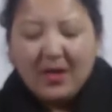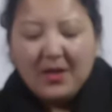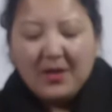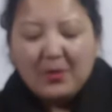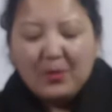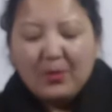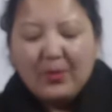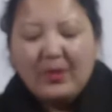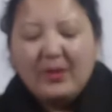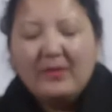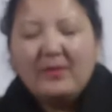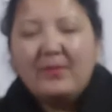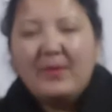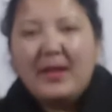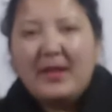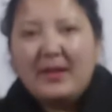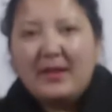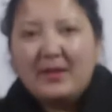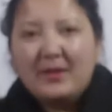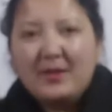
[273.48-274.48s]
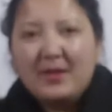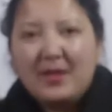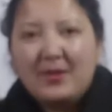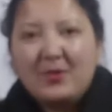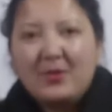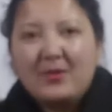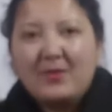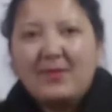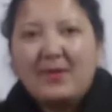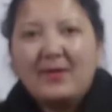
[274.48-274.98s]
We'll make it. And
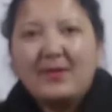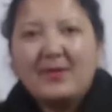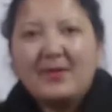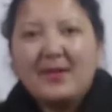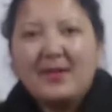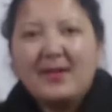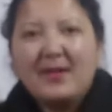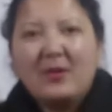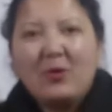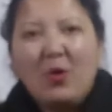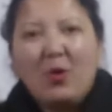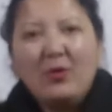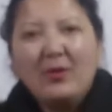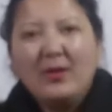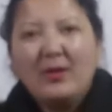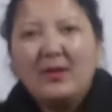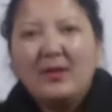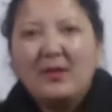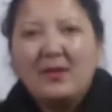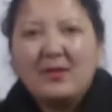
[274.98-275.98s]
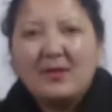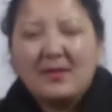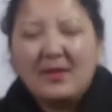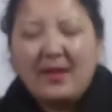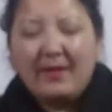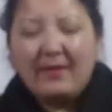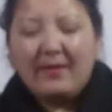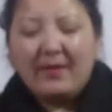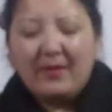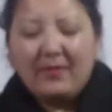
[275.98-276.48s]
she's trying to say that all the girls,
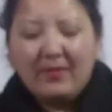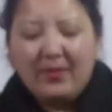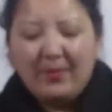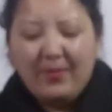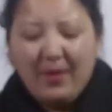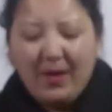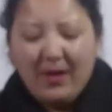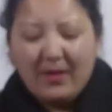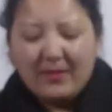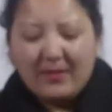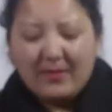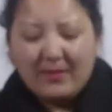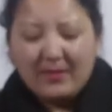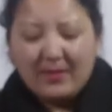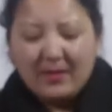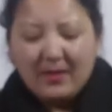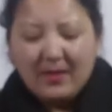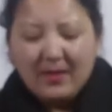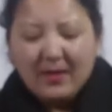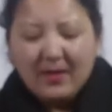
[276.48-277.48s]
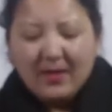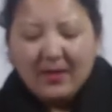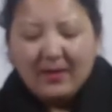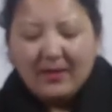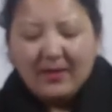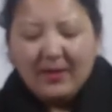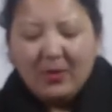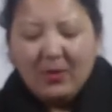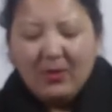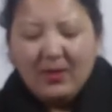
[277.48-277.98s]
I think, will pass.
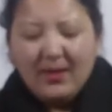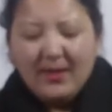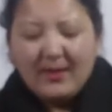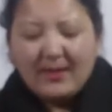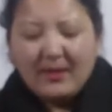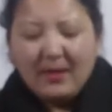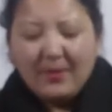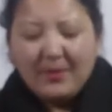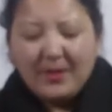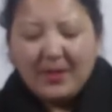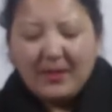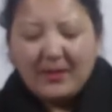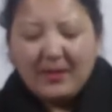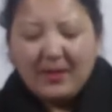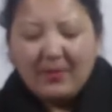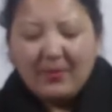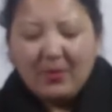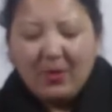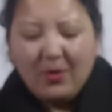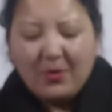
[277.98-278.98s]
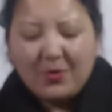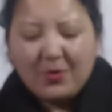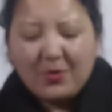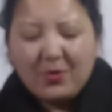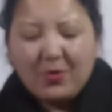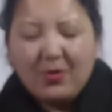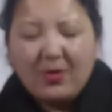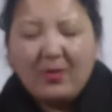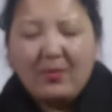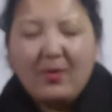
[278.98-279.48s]
The only subject I'm not
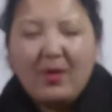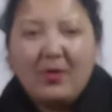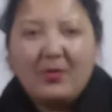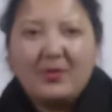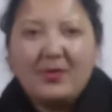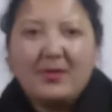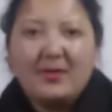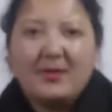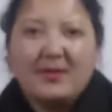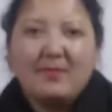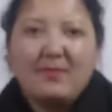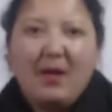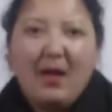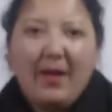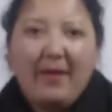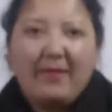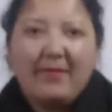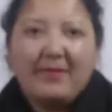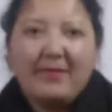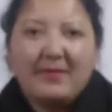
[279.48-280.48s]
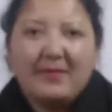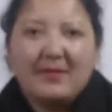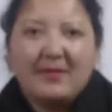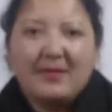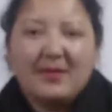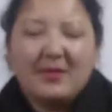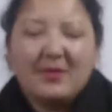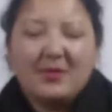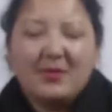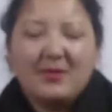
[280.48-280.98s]
sure about is math.
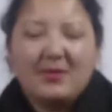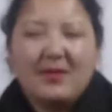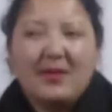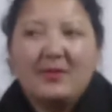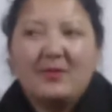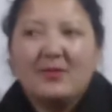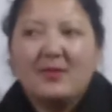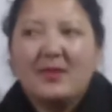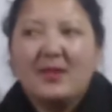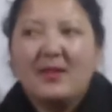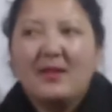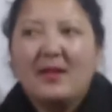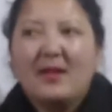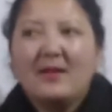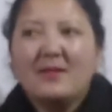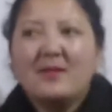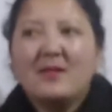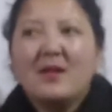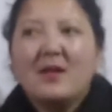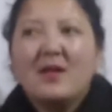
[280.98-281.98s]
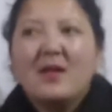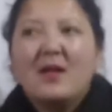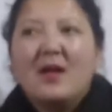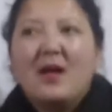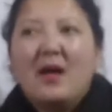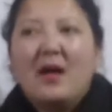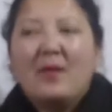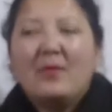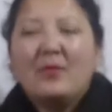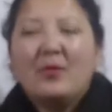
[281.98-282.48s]
She's trying to say that
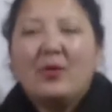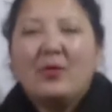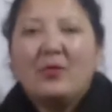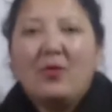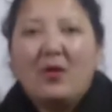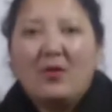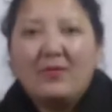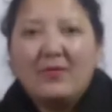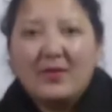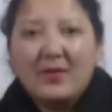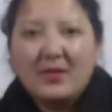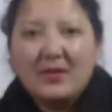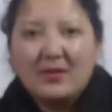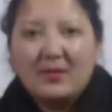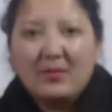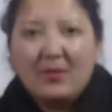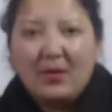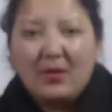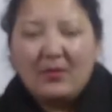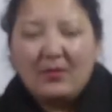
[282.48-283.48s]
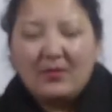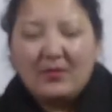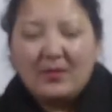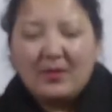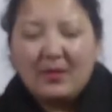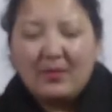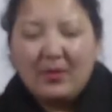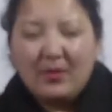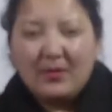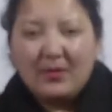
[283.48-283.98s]
I'm not confident about
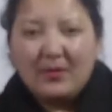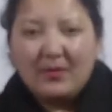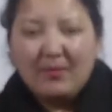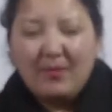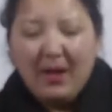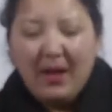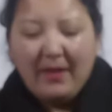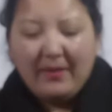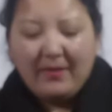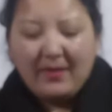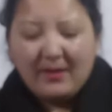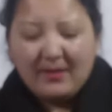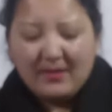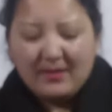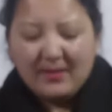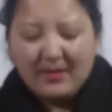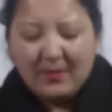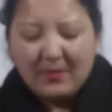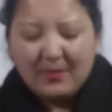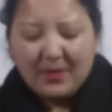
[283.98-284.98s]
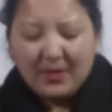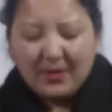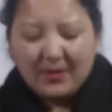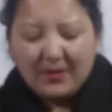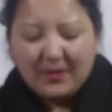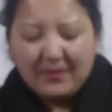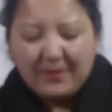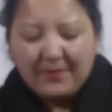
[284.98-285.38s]
math as a subject.